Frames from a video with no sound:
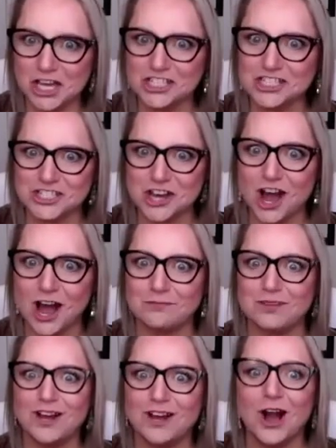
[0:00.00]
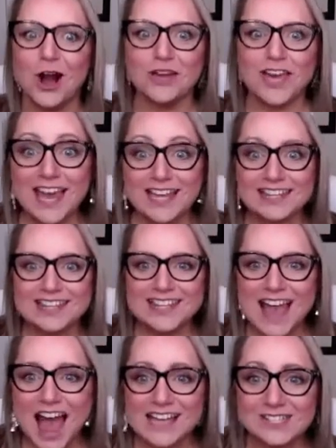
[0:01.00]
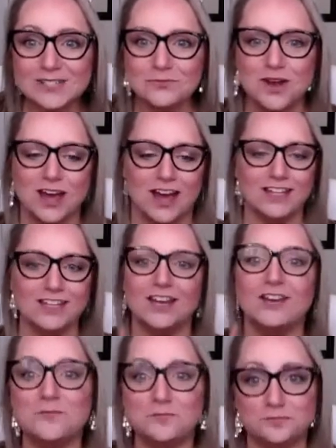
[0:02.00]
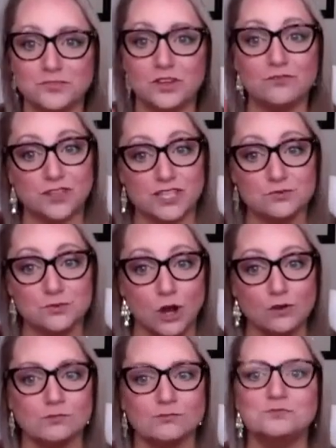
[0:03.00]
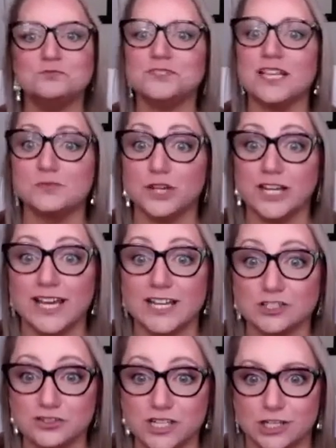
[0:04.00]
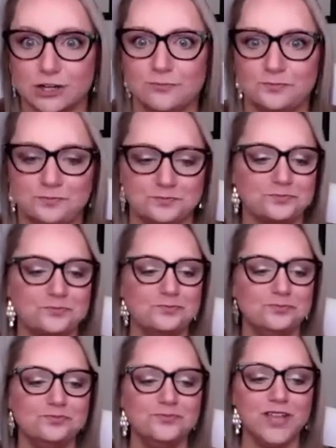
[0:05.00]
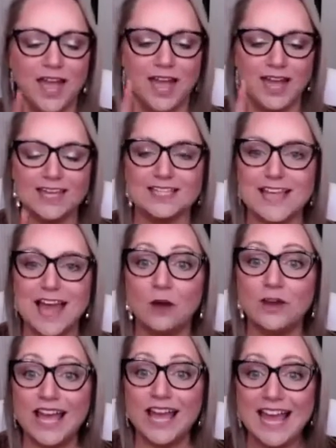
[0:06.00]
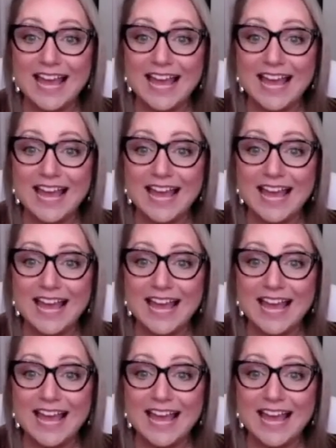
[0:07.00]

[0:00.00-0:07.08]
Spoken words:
Good job. Okay, last one for this row. because we're going to get trickier, is now